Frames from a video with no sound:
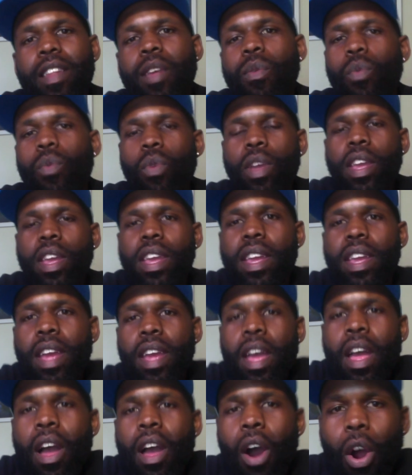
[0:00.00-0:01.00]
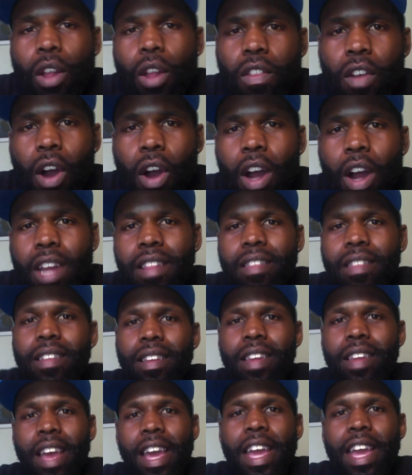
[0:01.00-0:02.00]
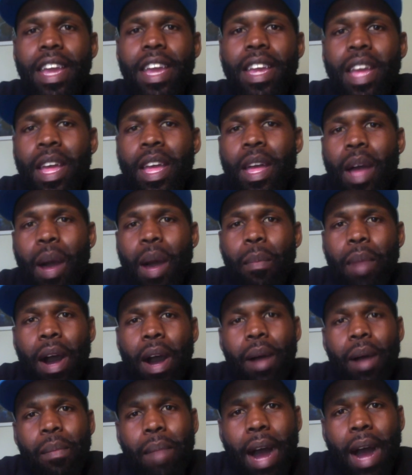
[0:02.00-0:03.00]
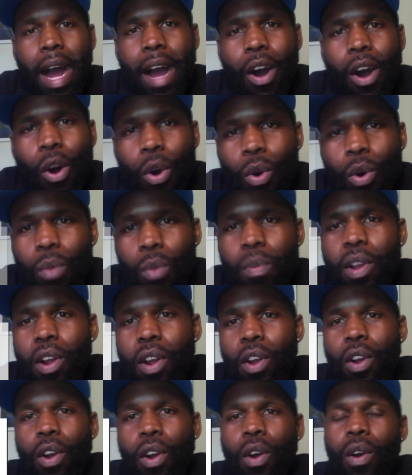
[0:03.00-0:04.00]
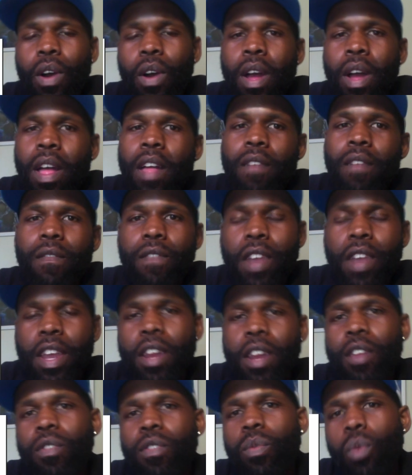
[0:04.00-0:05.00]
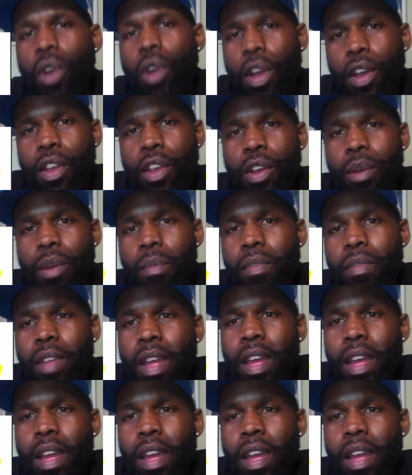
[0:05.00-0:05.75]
and we are talking today about my homegirl, Venus Williams